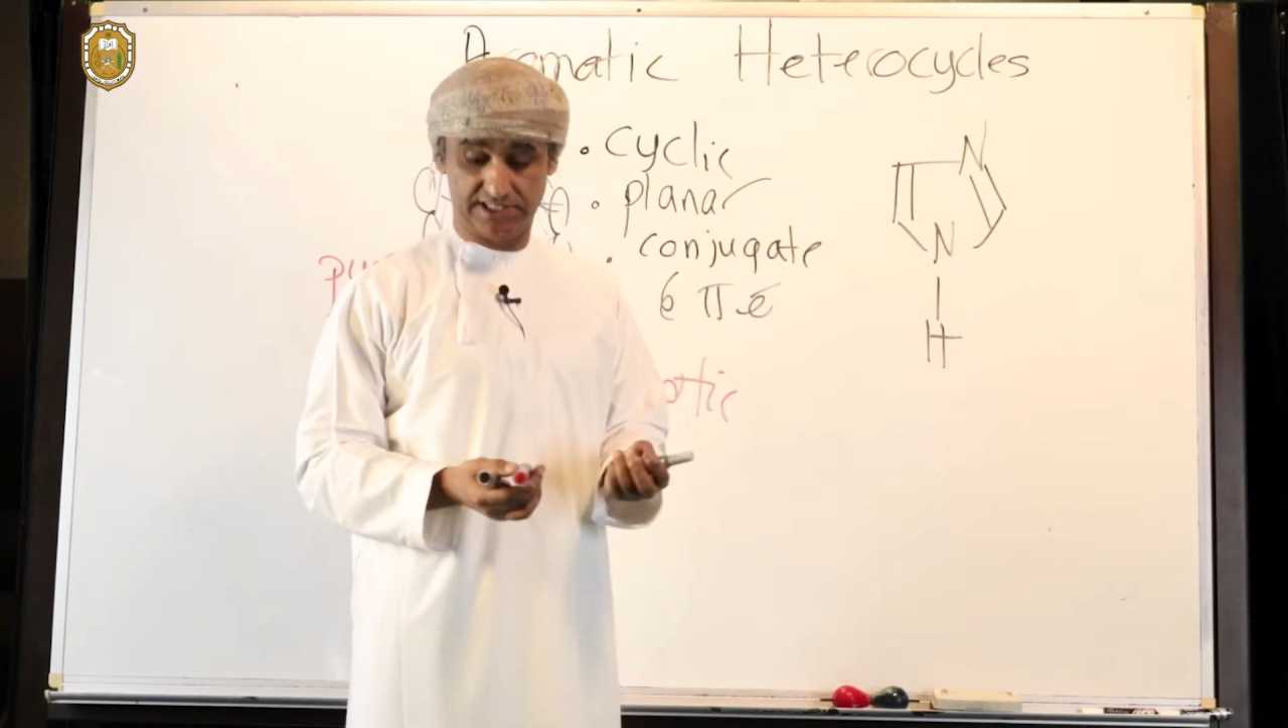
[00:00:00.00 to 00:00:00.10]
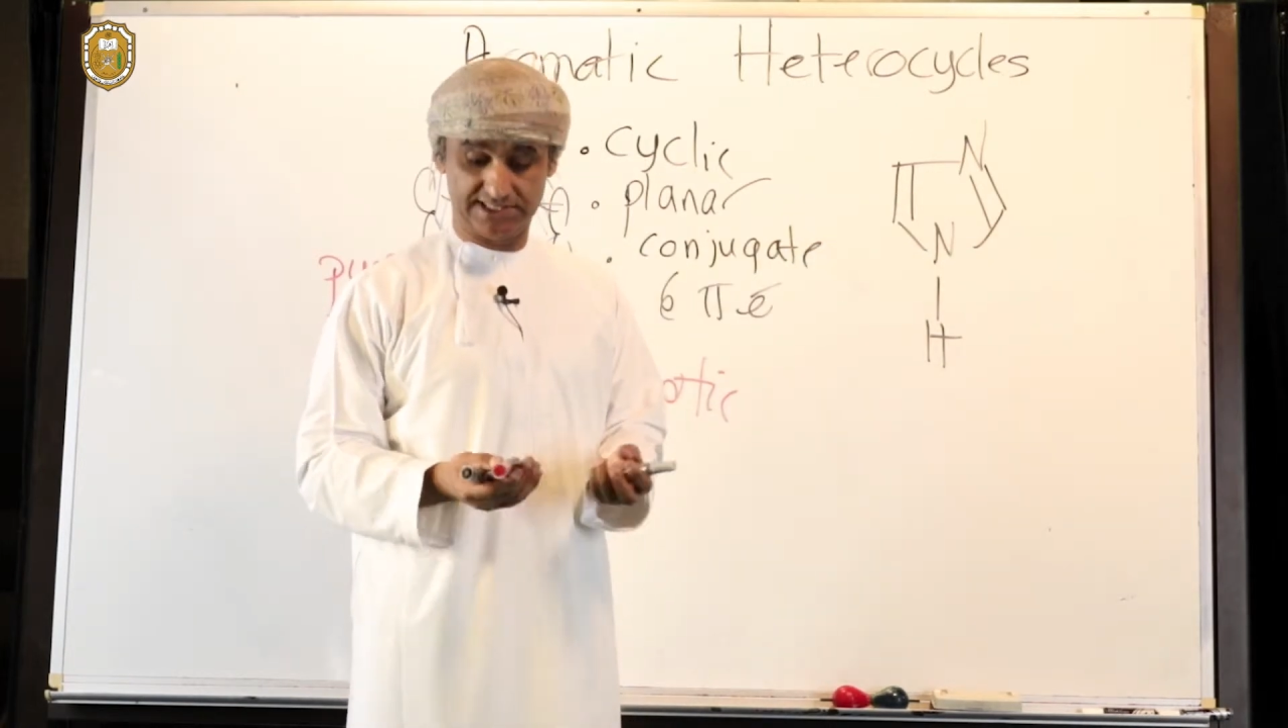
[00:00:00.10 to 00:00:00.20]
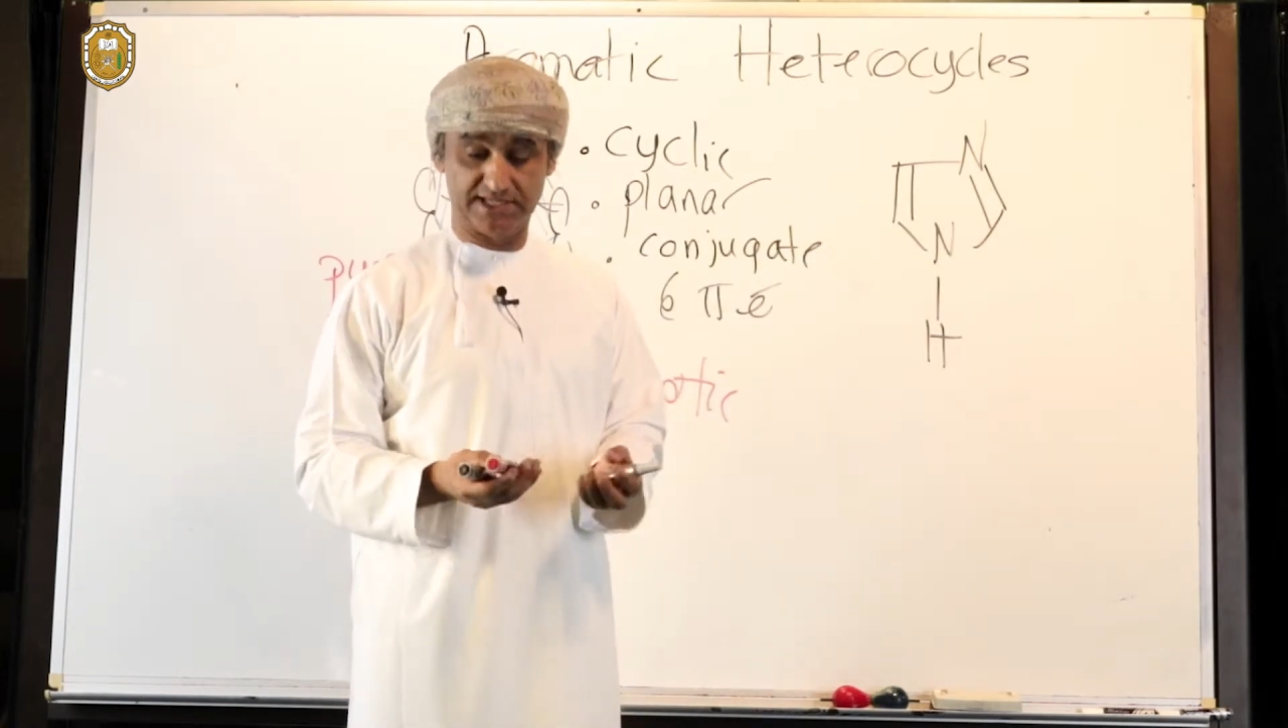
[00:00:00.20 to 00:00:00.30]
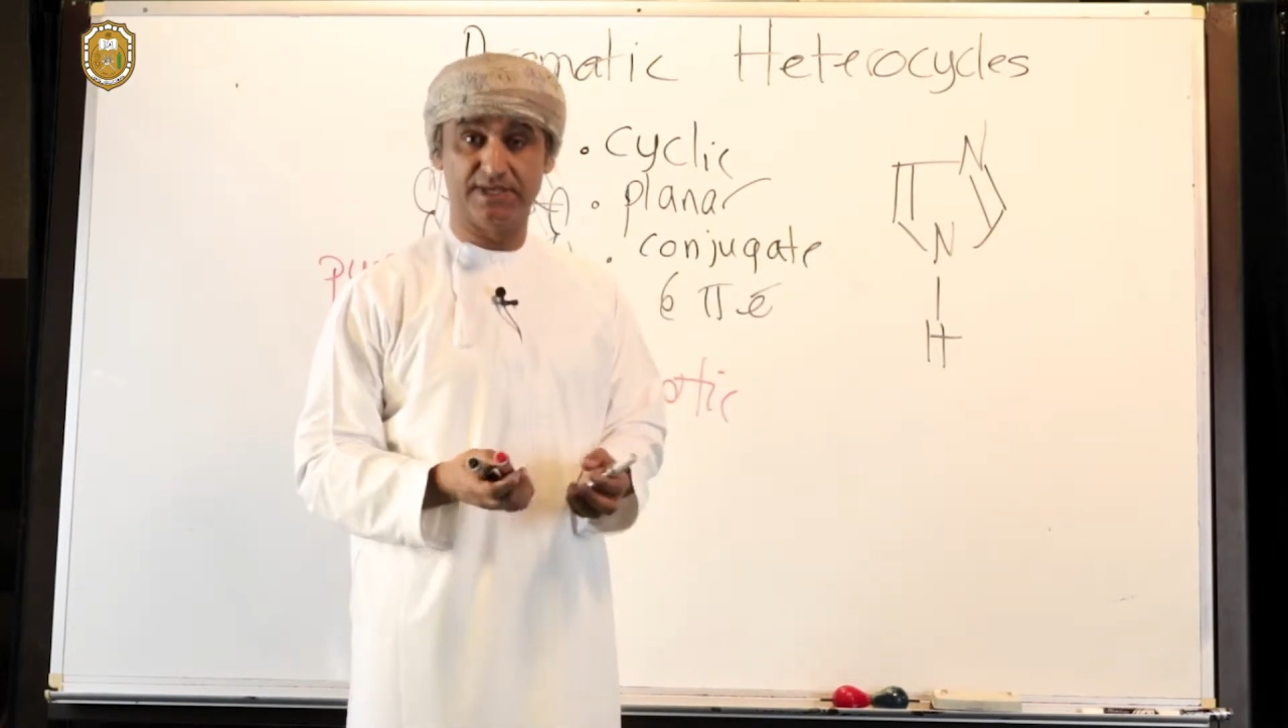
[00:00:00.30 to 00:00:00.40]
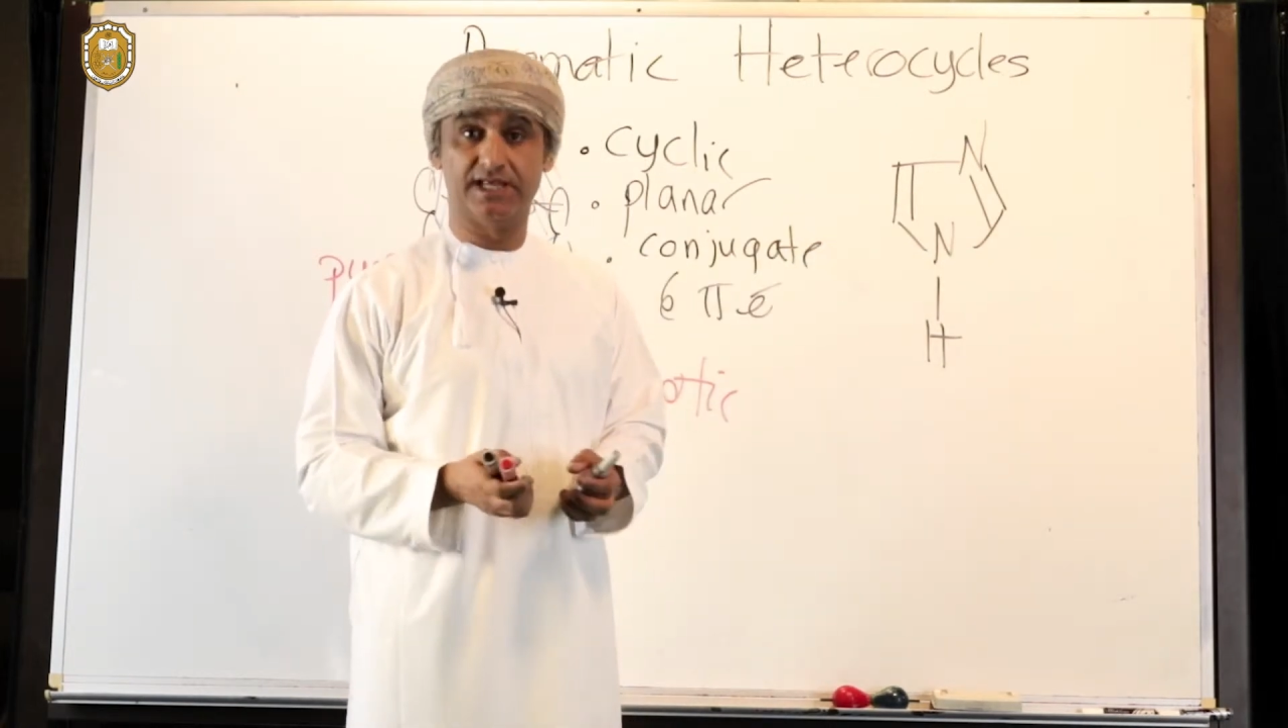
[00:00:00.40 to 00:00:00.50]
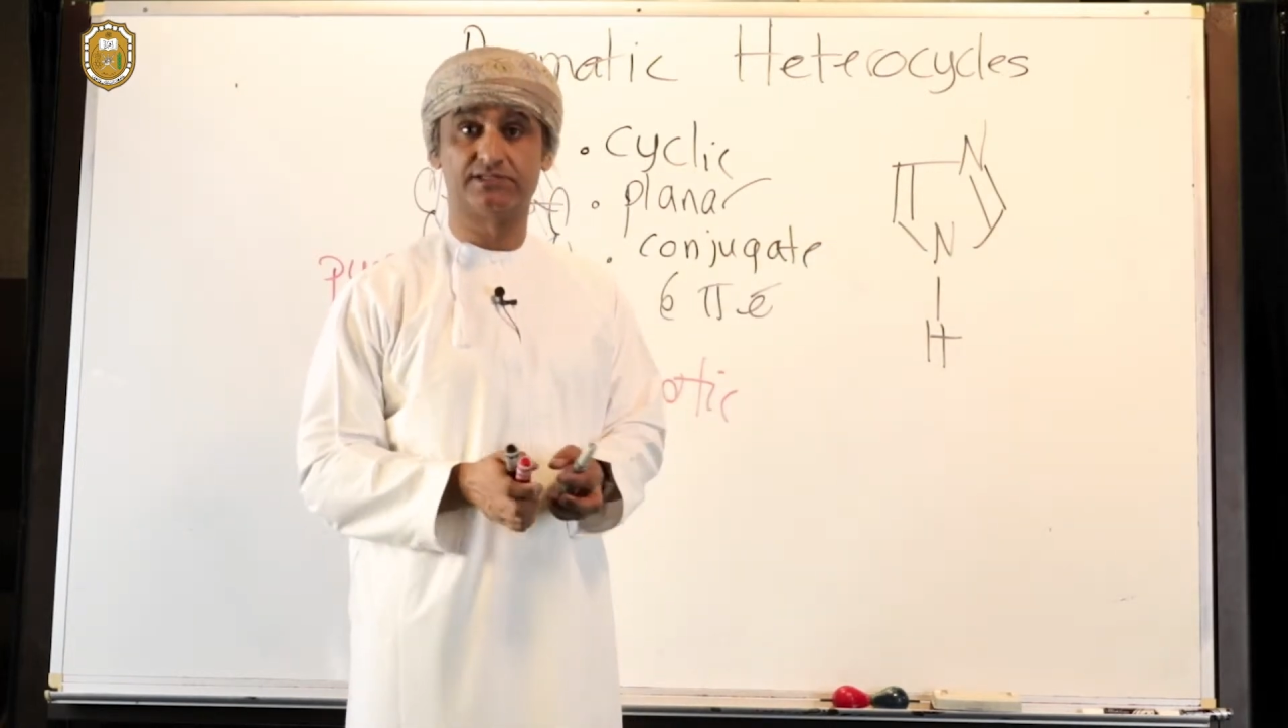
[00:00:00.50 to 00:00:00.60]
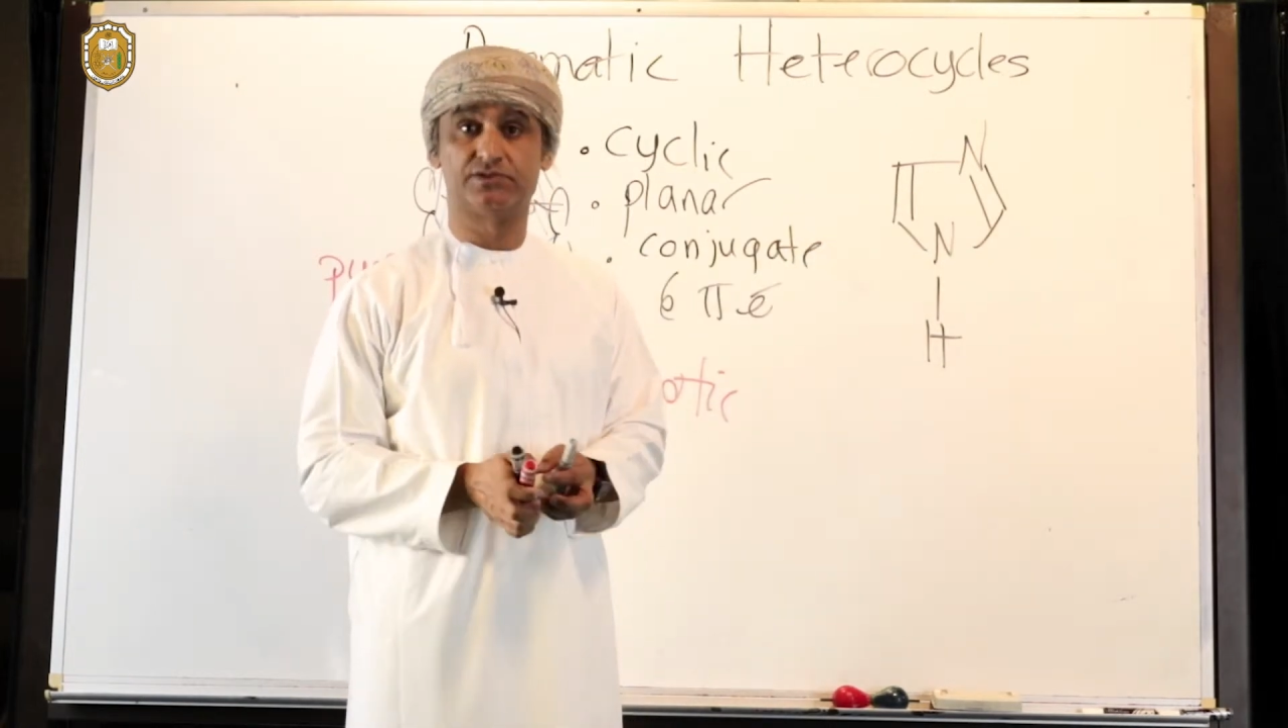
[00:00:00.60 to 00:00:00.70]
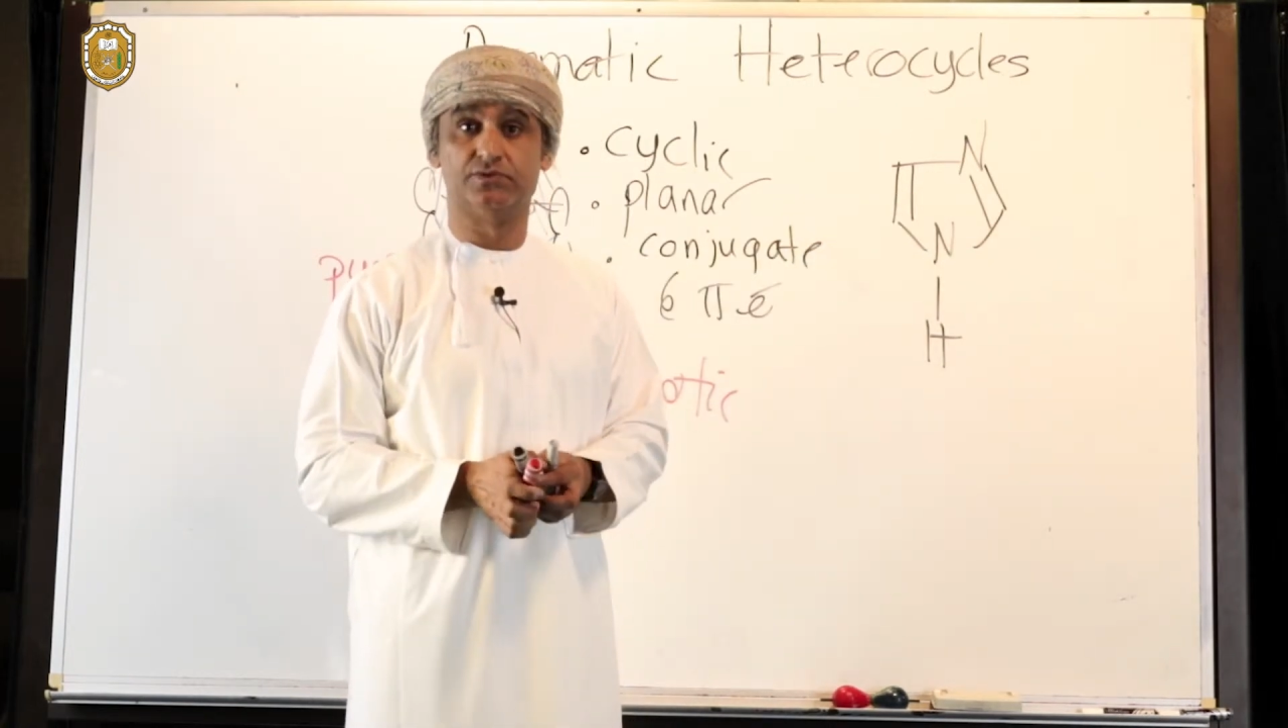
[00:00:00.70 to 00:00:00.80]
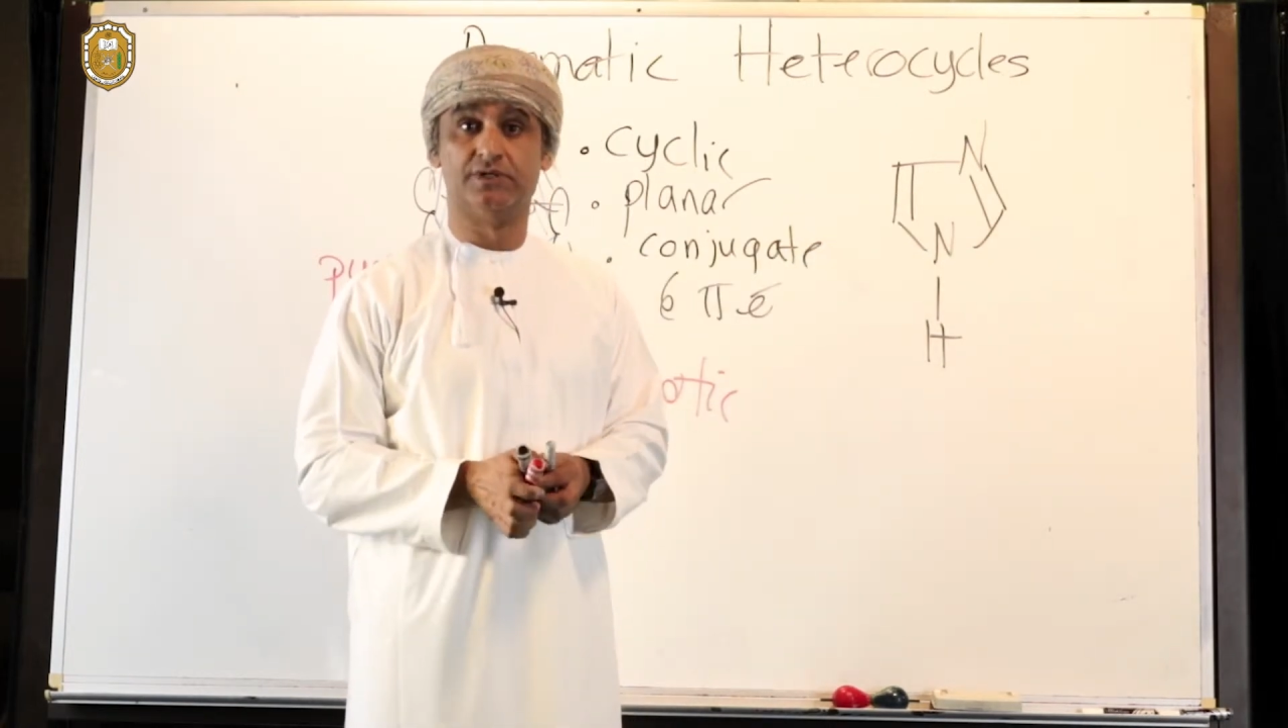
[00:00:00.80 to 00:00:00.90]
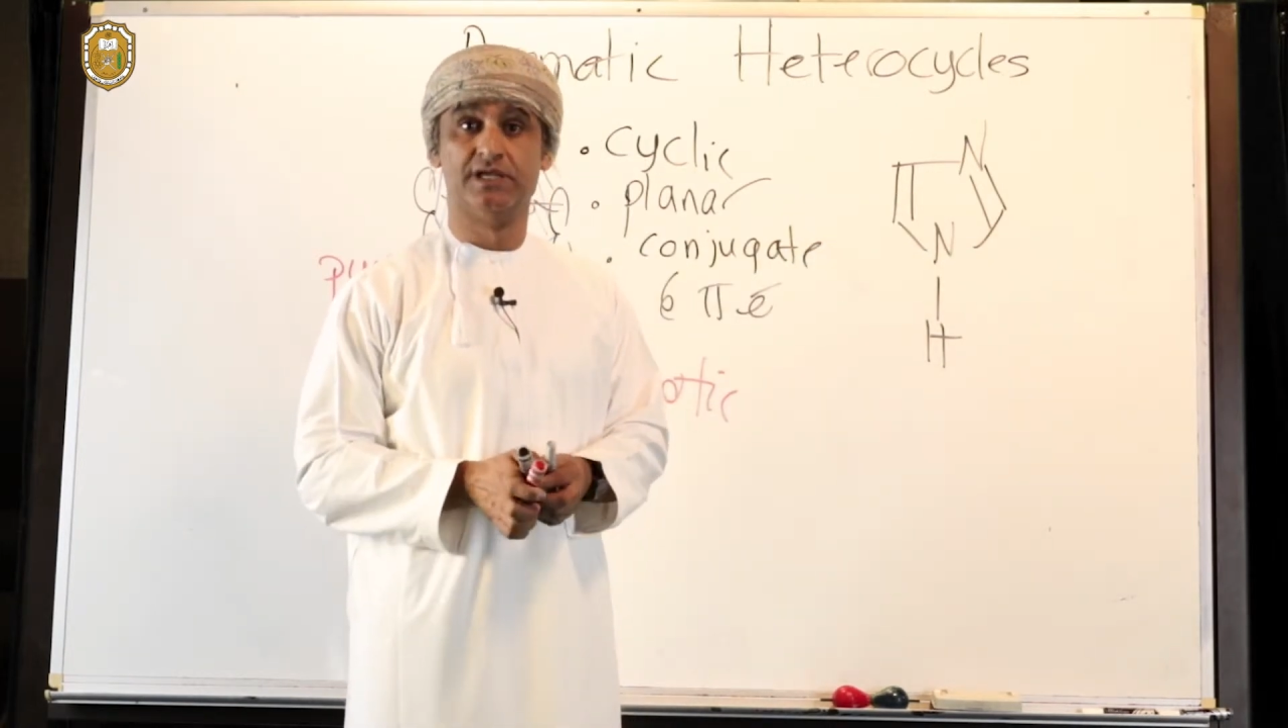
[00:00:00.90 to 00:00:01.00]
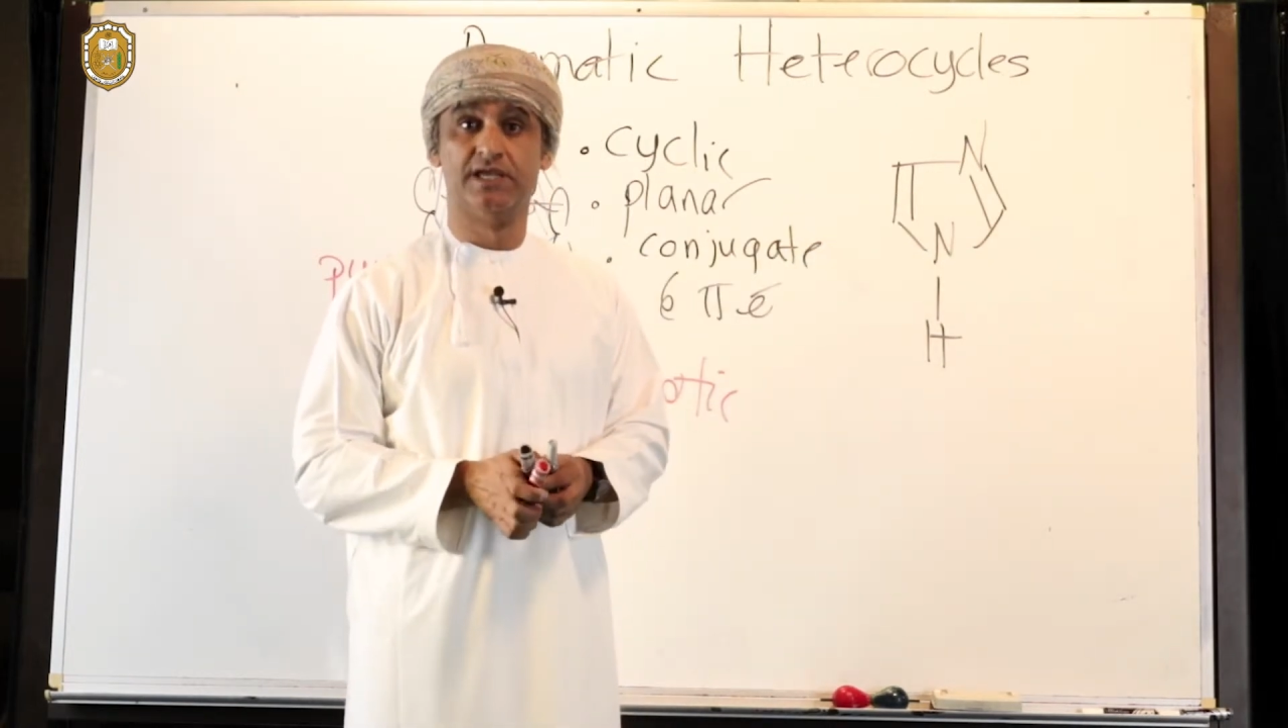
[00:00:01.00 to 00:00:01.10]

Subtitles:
similar to